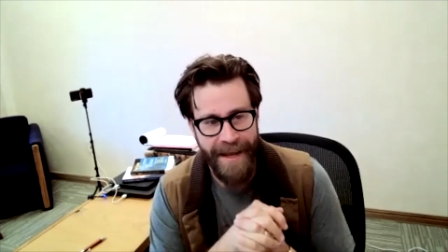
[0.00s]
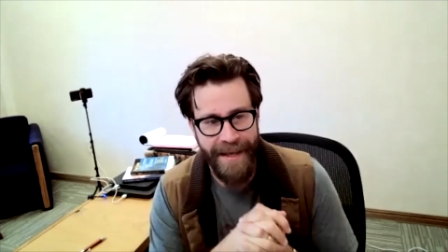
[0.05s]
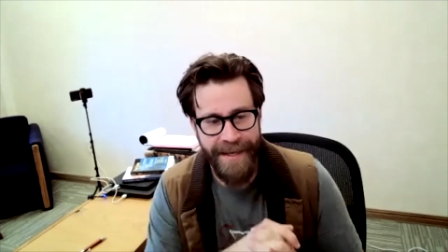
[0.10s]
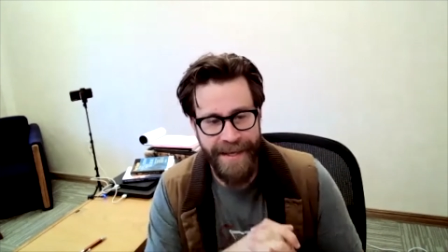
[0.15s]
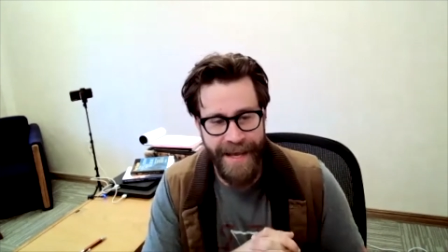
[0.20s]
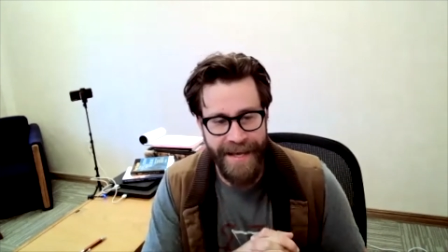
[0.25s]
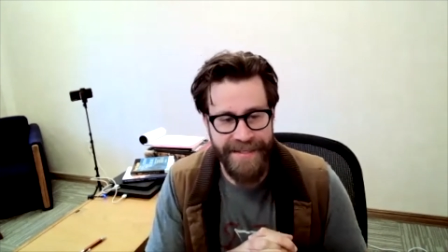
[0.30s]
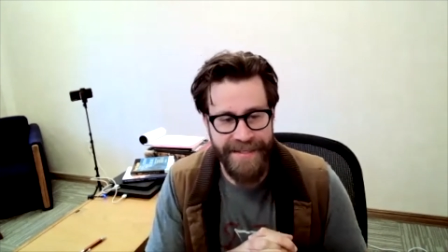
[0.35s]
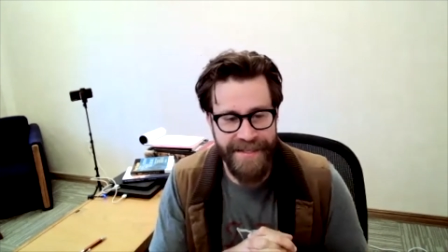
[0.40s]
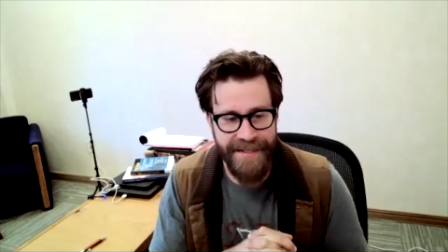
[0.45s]

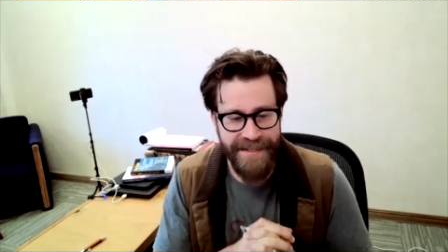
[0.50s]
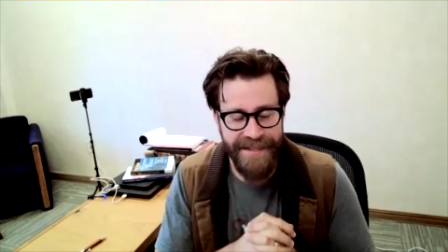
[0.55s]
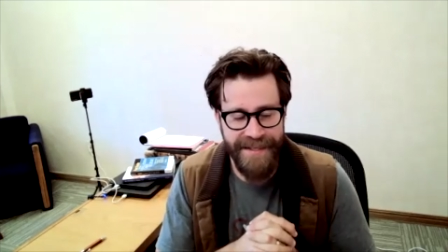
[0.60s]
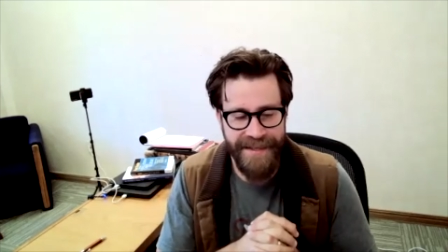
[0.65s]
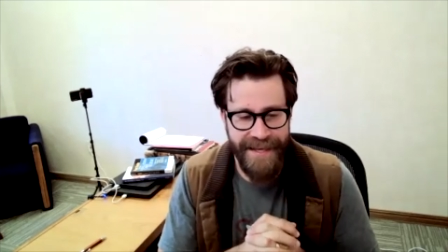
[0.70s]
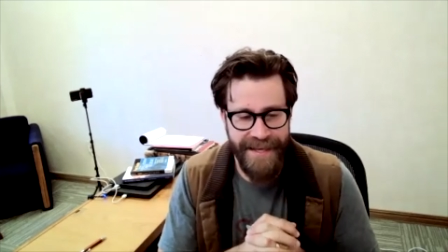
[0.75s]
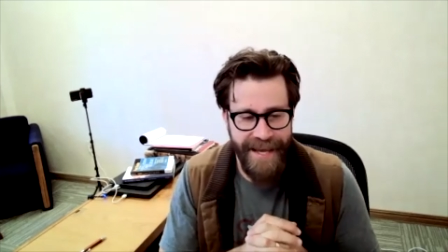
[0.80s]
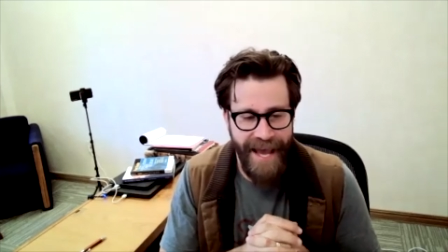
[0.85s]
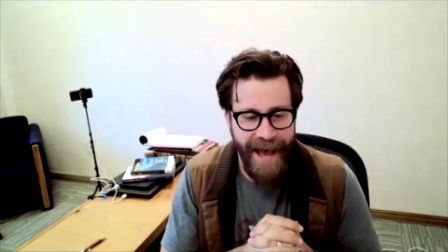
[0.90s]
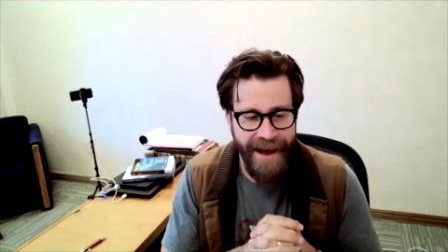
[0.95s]
guess is that
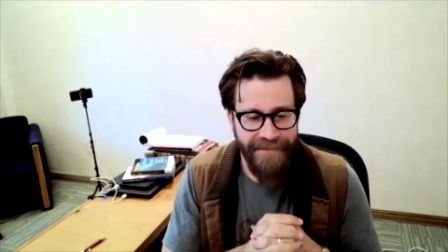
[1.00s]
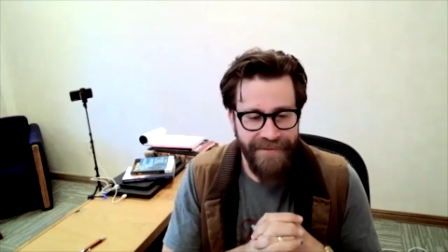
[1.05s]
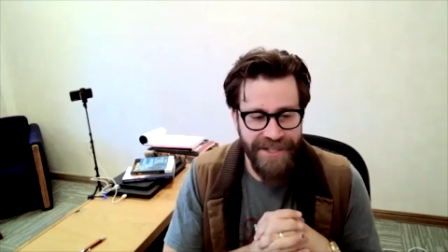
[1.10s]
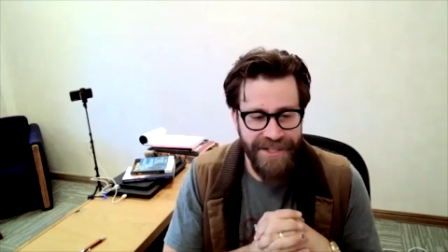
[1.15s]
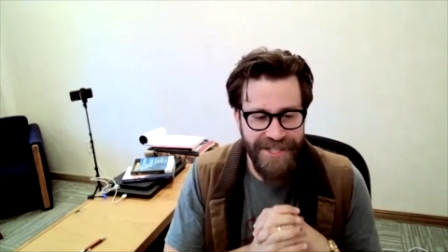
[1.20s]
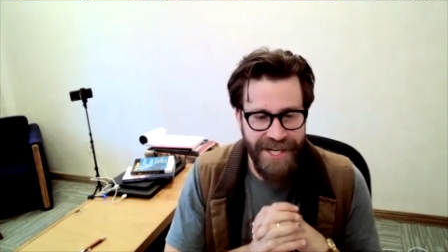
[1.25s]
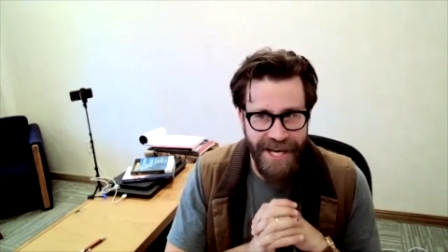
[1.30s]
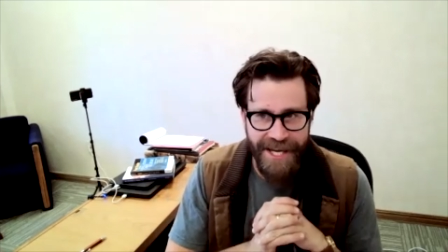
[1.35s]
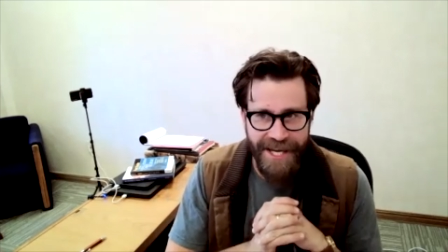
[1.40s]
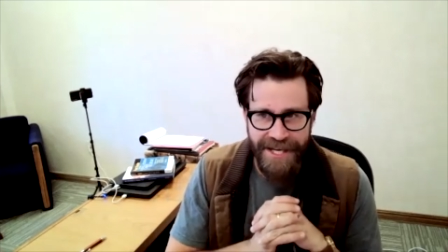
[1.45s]
the
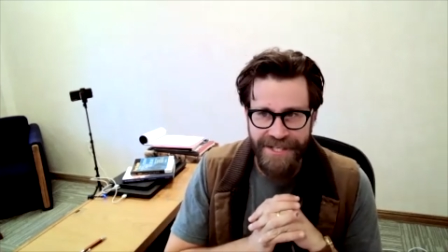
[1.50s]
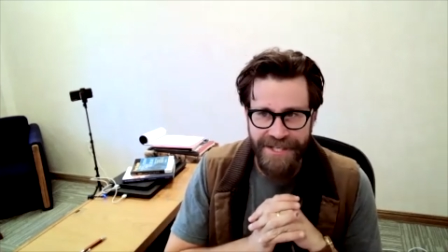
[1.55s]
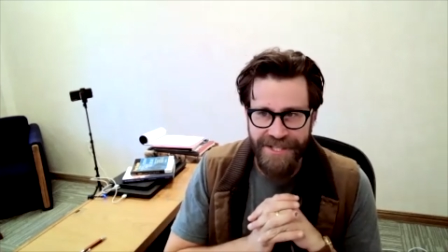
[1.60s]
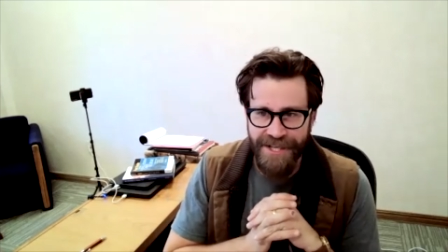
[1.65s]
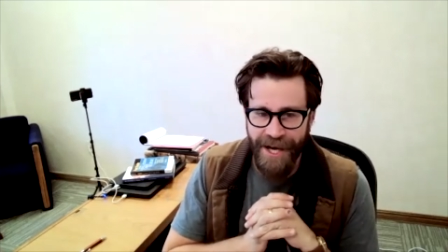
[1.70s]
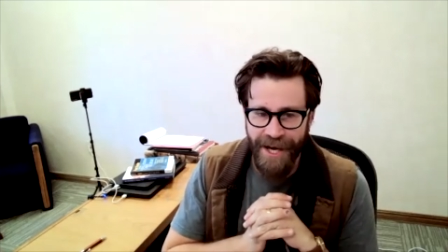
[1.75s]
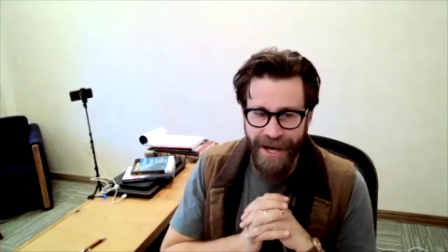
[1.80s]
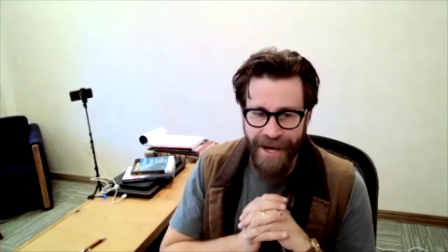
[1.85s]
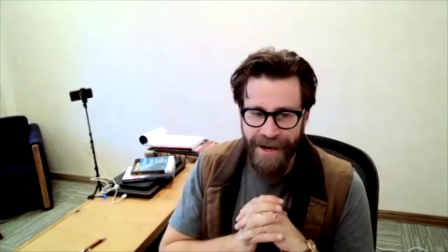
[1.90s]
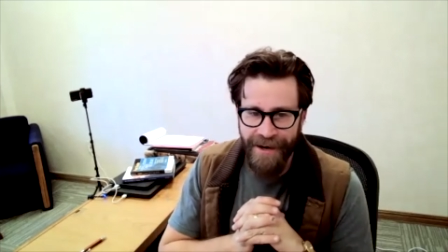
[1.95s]
average
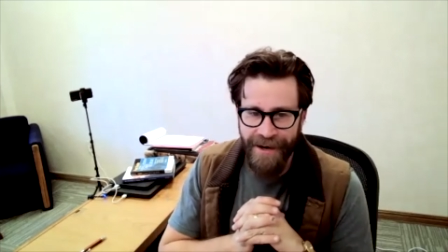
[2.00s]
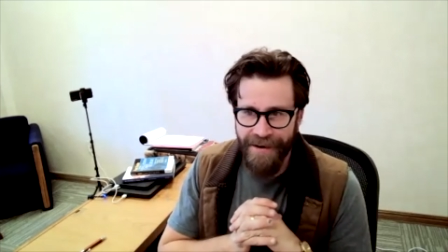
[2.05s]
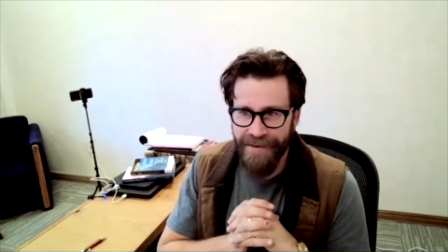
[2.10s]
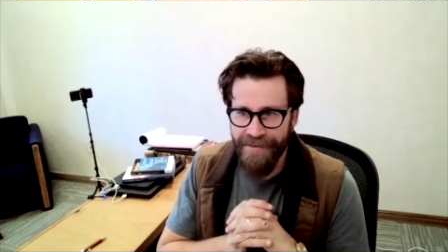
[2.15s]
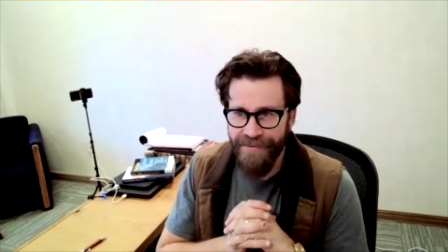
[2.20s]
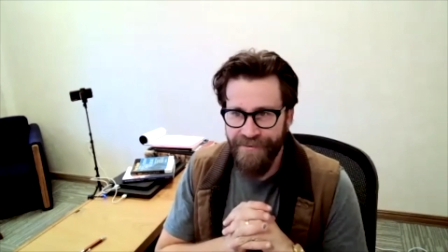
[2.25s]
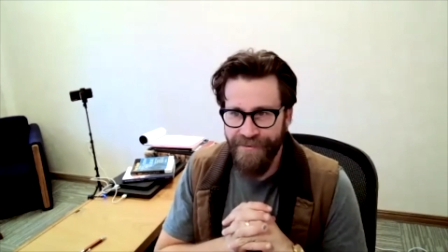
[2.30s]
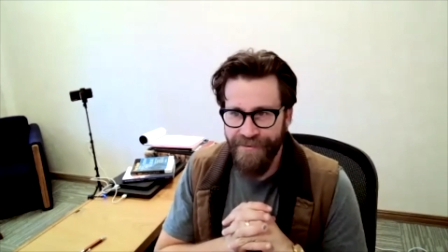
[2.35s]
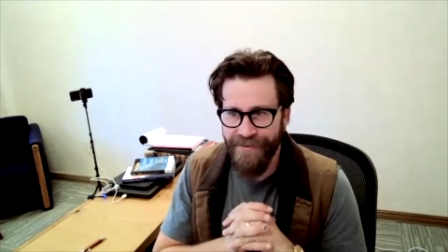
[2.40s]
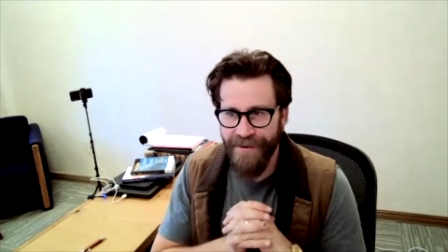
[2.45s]
age
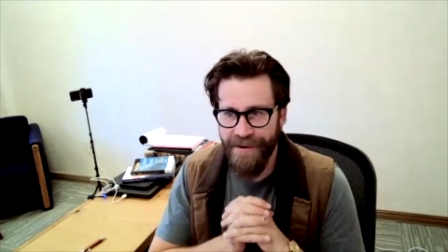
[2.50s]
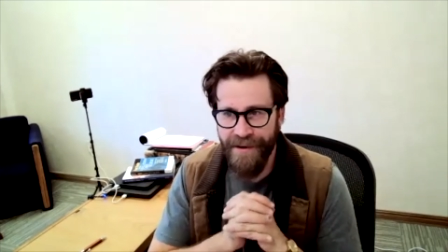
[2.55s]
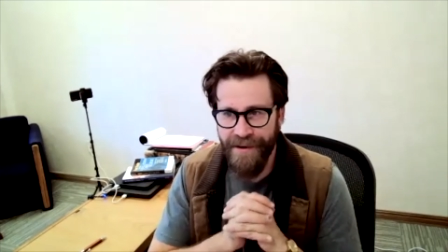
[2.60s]
of